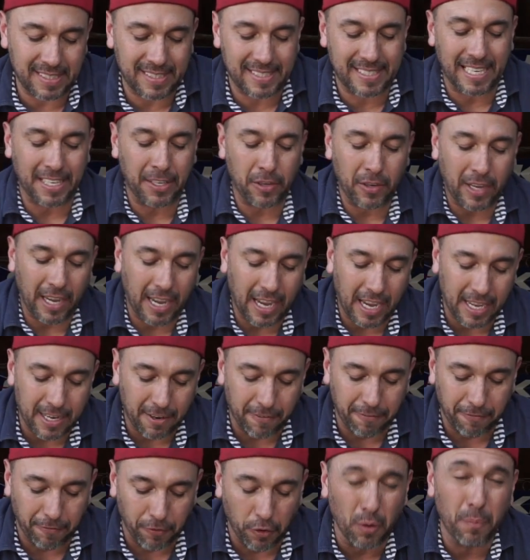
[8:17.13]
Then you had a
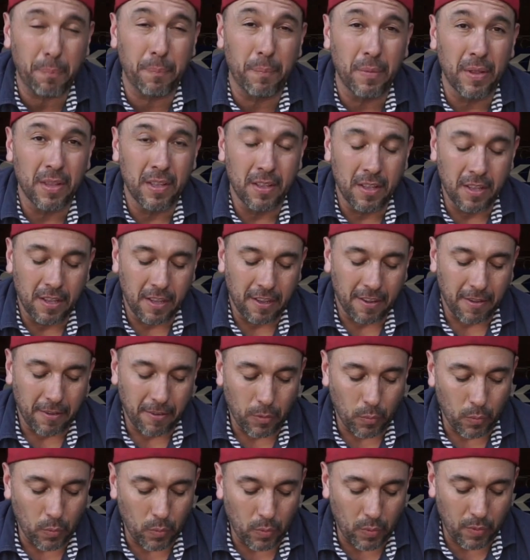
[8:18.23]
full
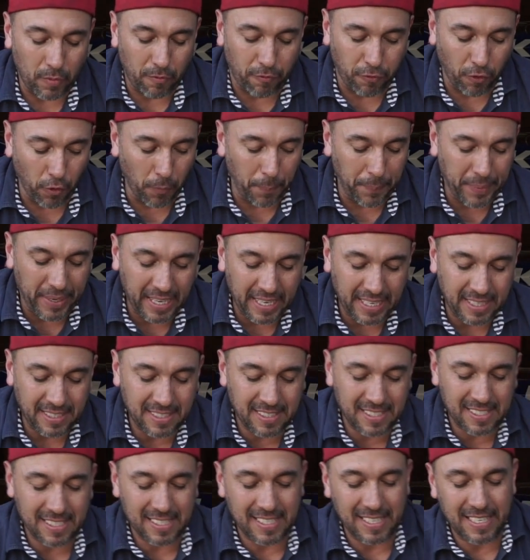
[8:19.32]

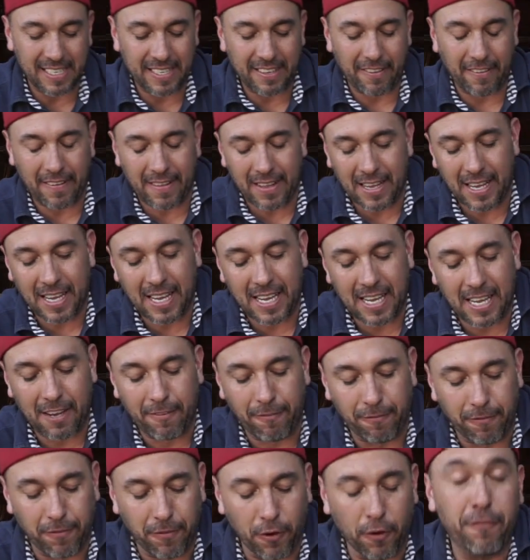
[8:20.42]
piece,
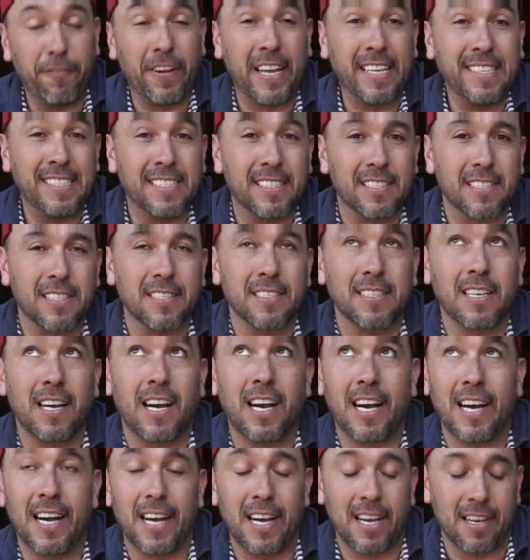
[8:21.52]
full face
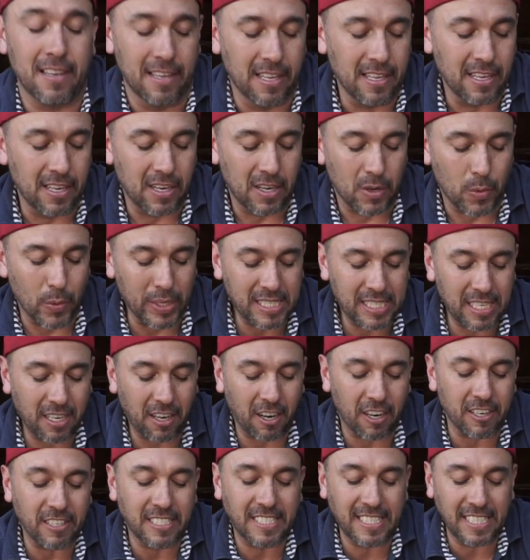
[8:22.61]
Racing
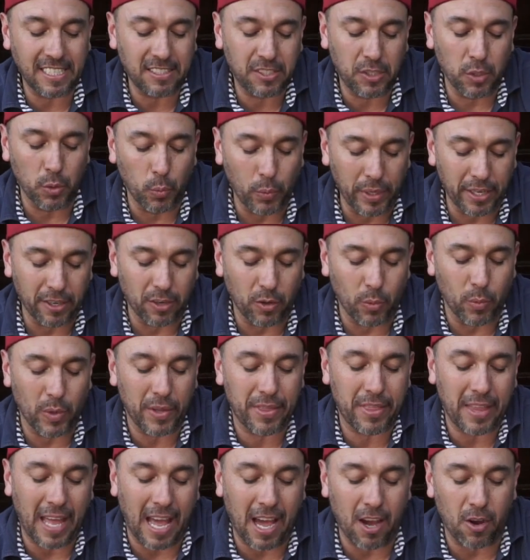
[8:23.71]
Hart C2 wheel
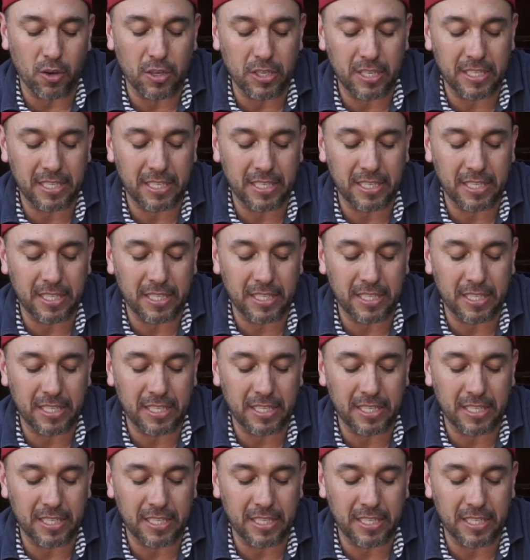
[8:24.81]
without